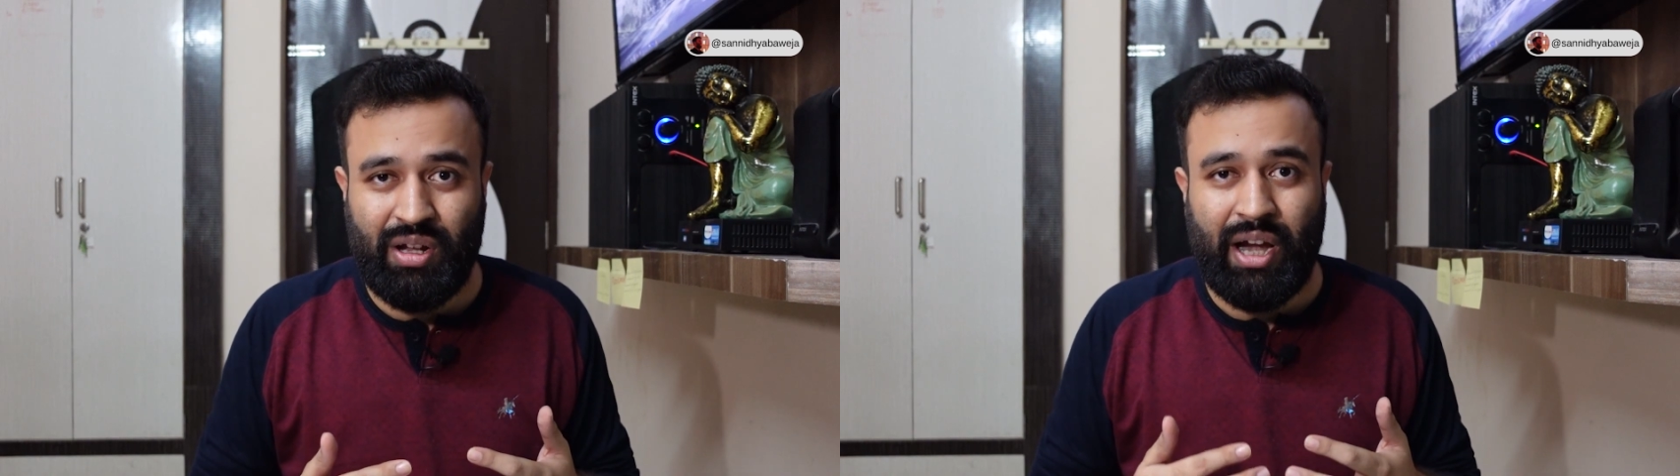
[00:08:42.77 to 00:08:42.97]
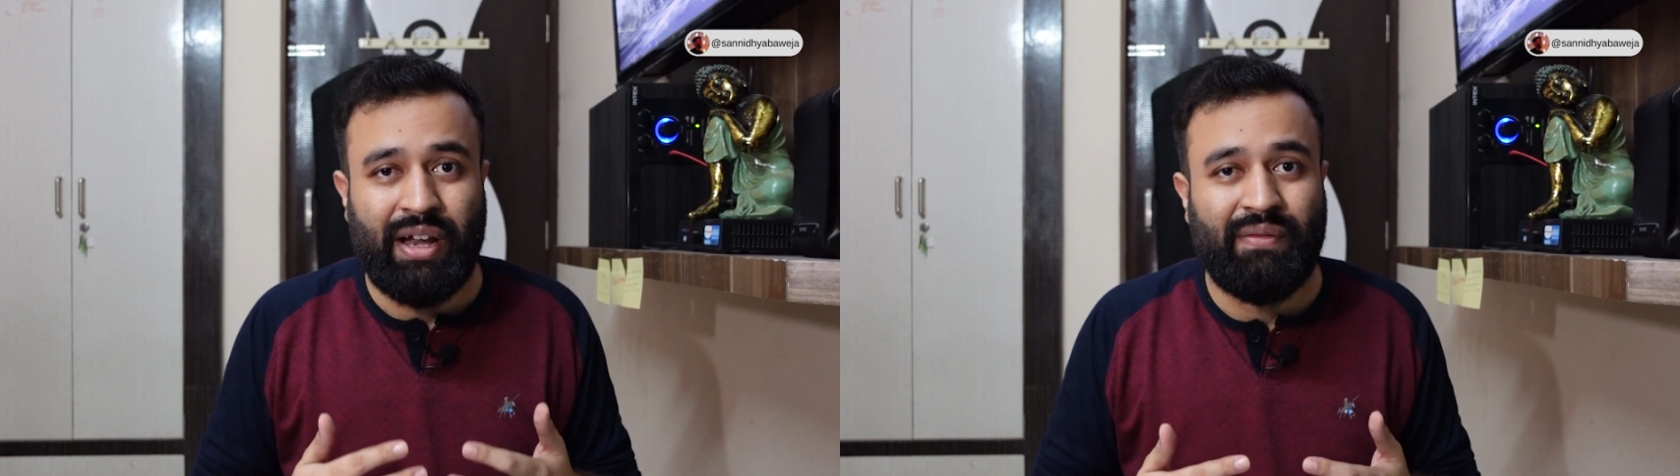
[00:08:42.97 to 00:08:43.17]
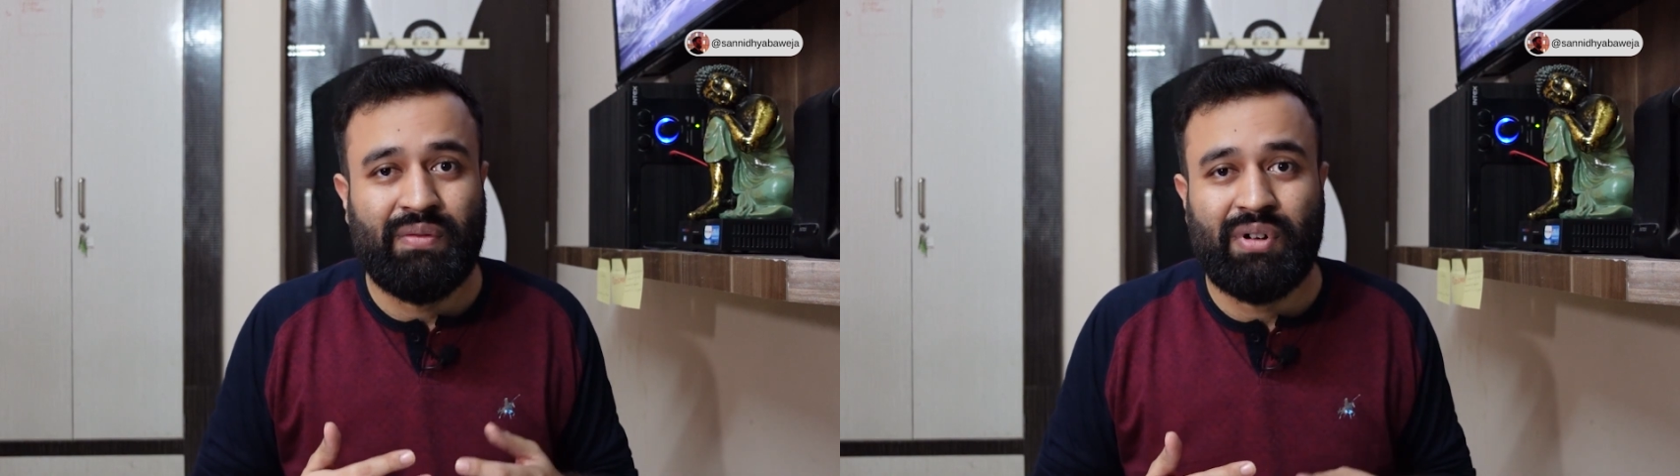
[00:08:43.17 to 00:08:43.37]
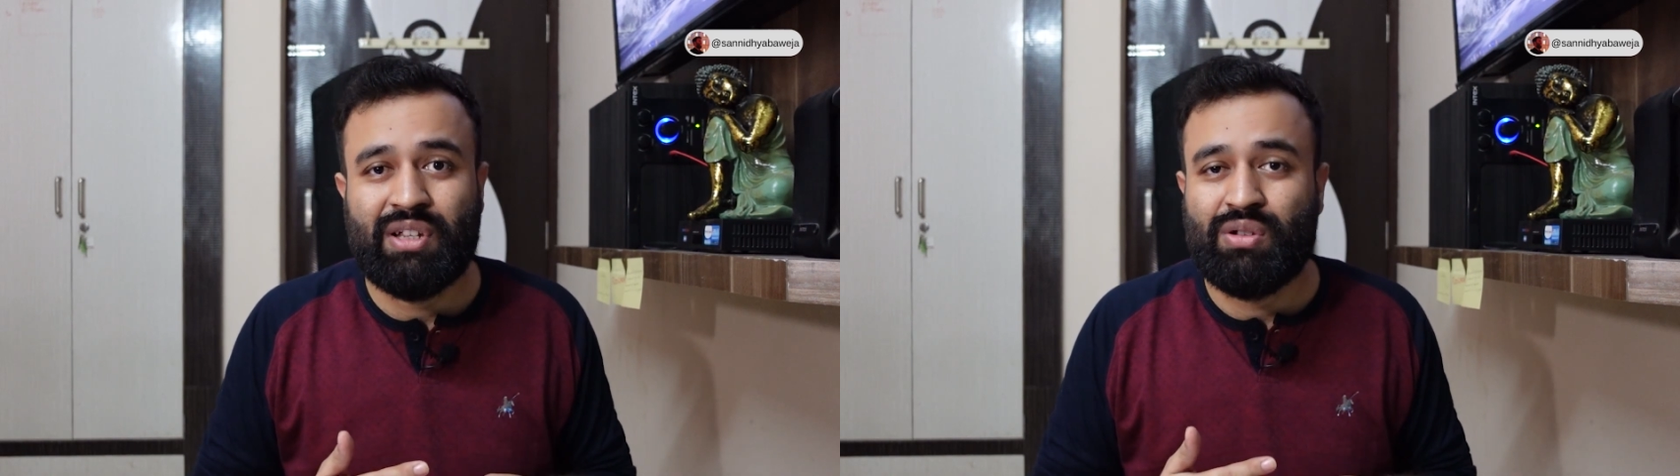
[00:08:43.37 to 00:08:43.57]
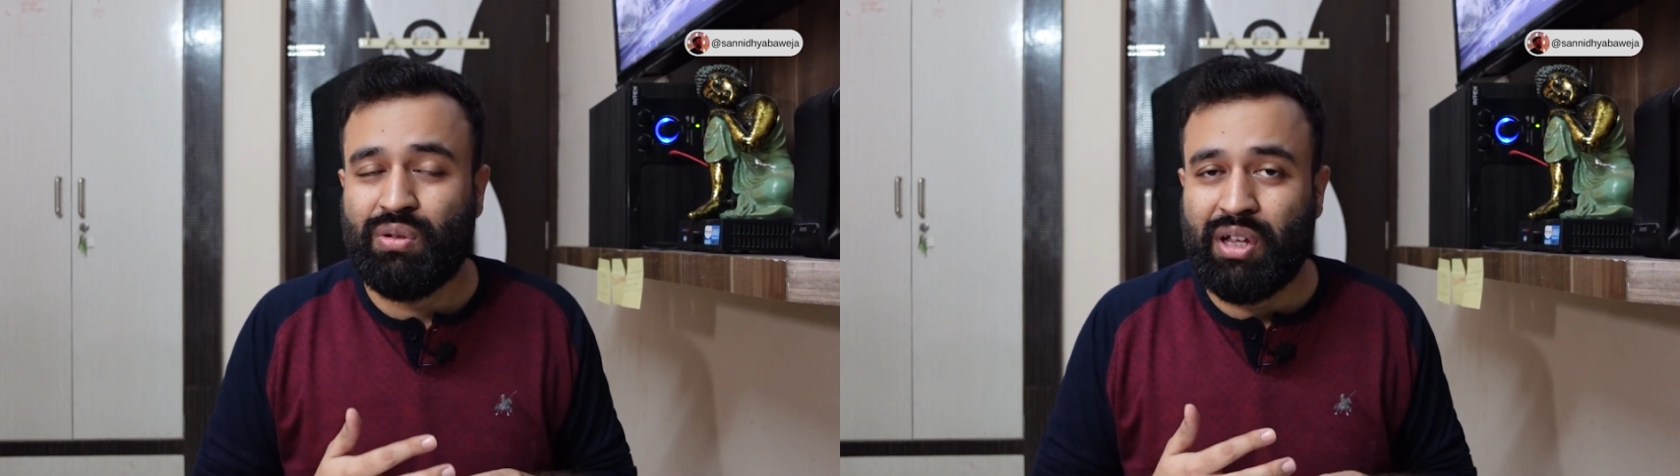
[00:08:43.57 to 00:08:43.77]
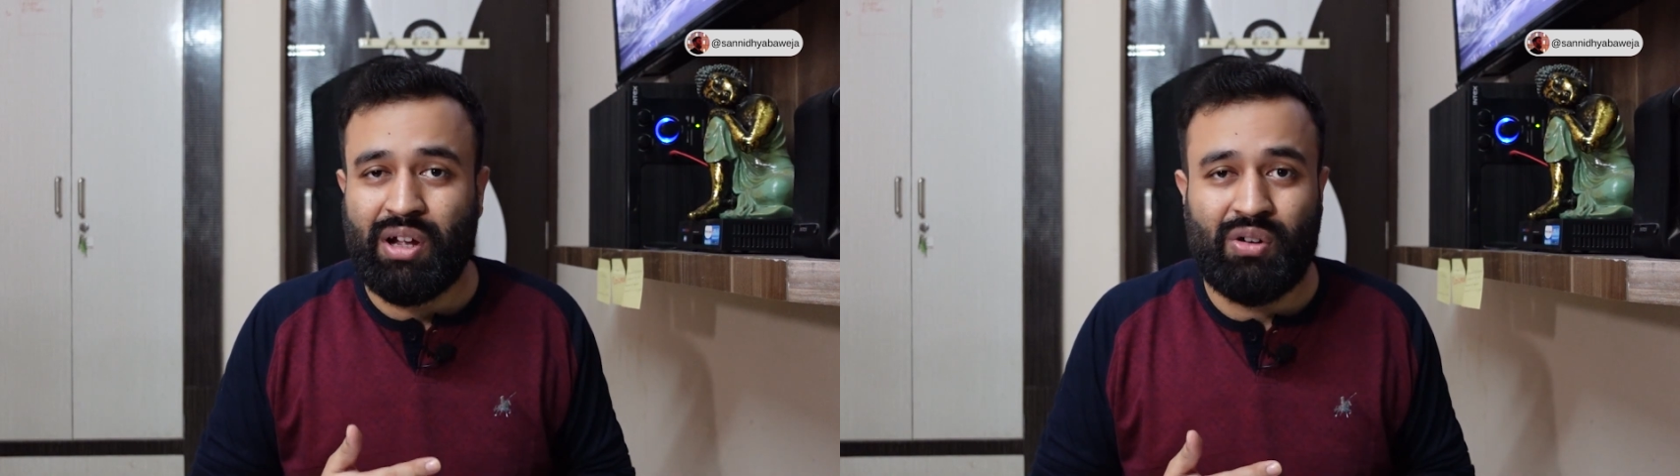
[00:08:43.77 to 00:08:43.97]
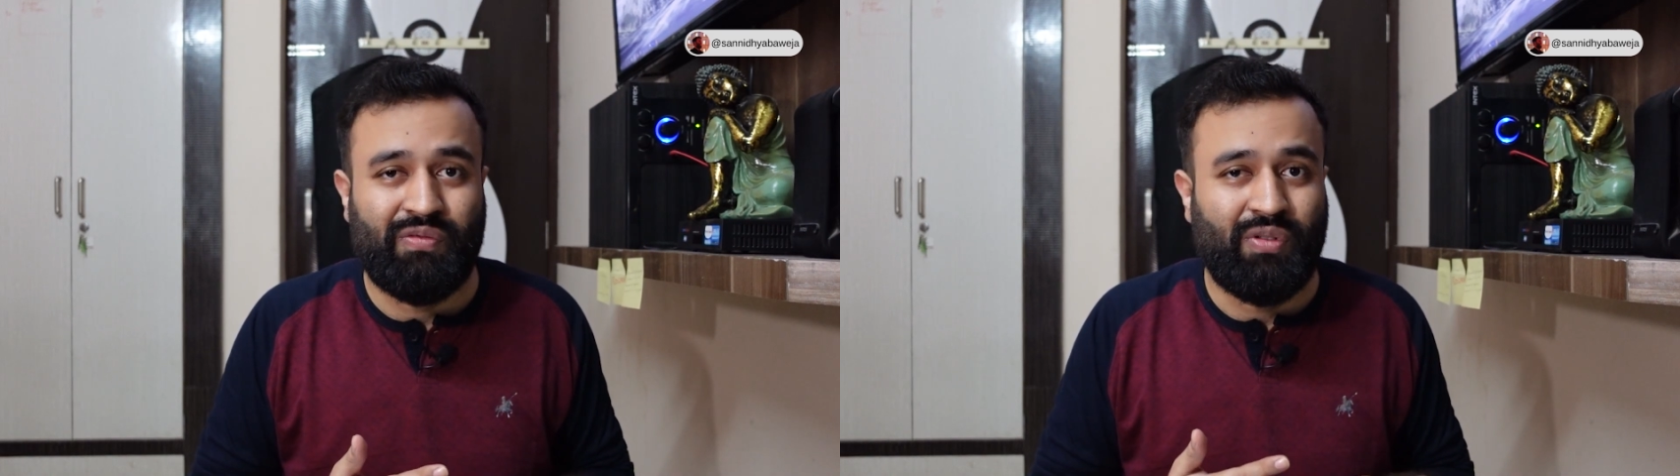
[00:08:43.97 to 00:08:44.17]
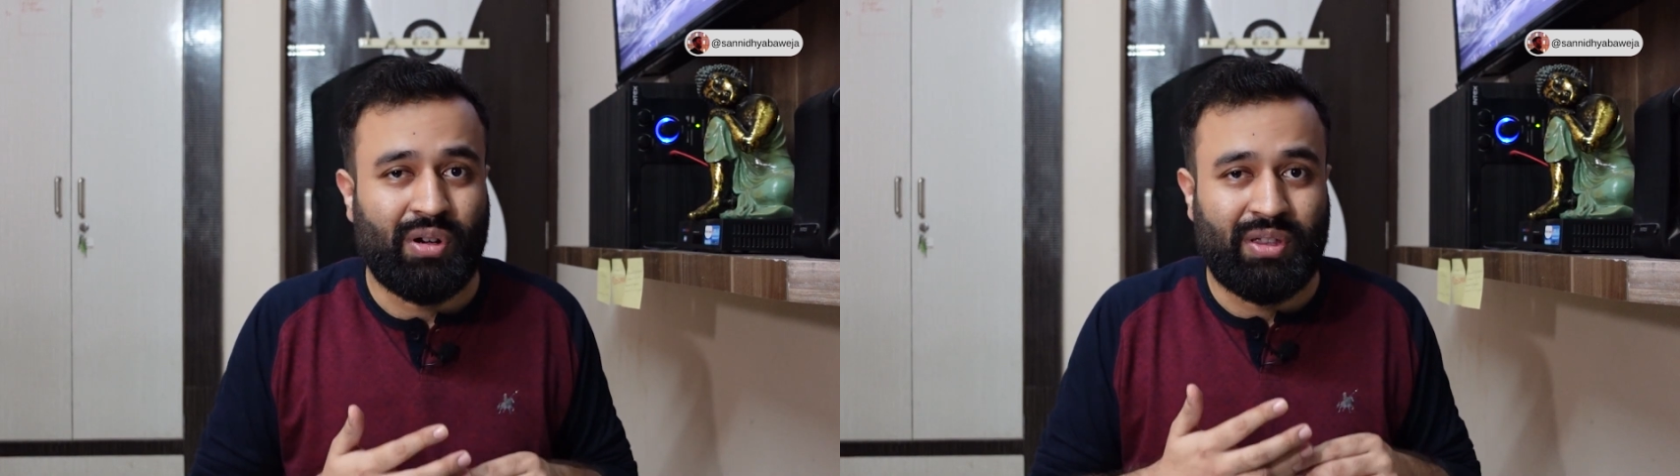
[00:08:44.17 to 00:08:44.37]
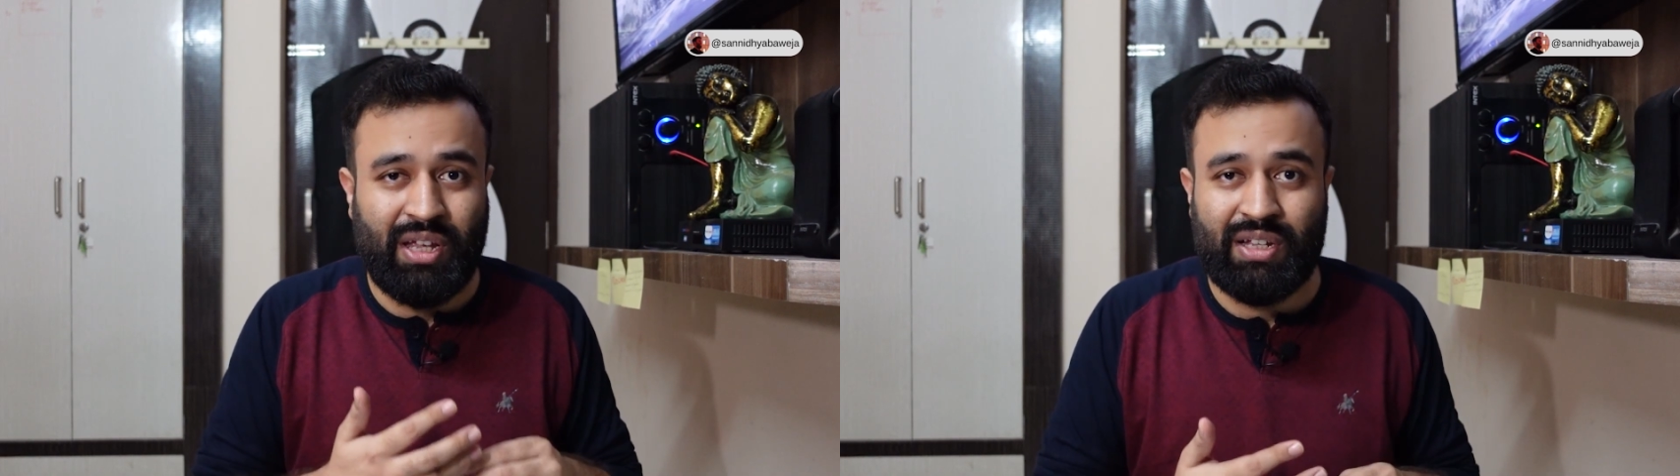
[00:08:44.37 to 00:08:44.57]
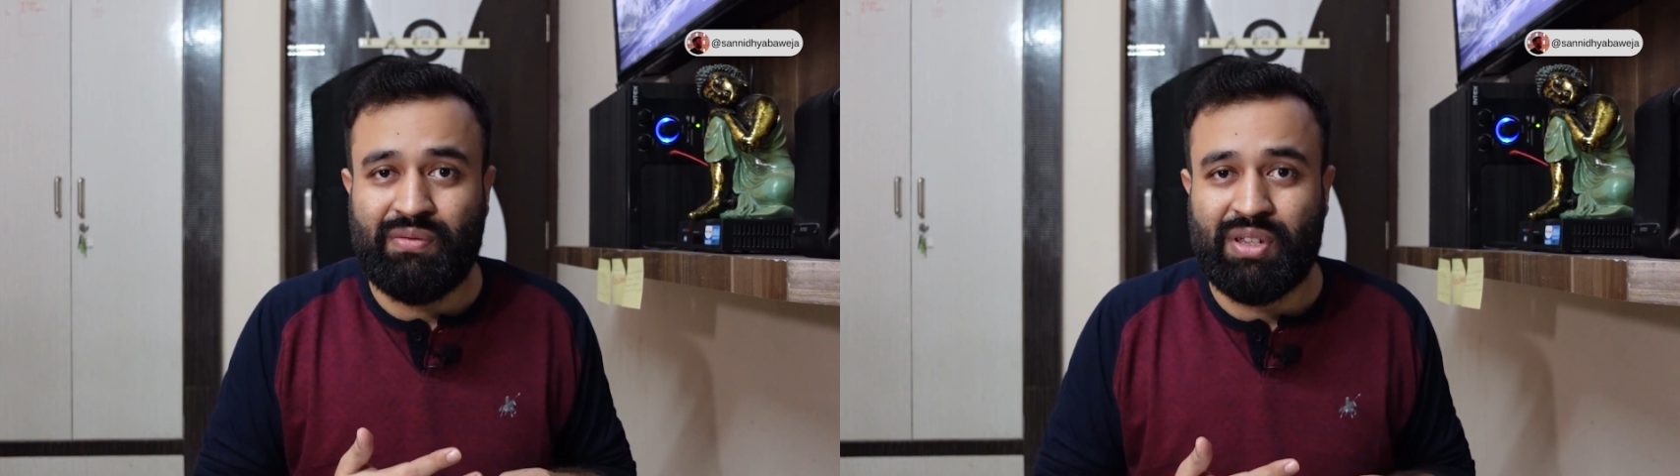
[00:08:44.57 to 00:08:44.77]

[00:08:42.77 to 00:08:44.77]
And everyone is looking out for things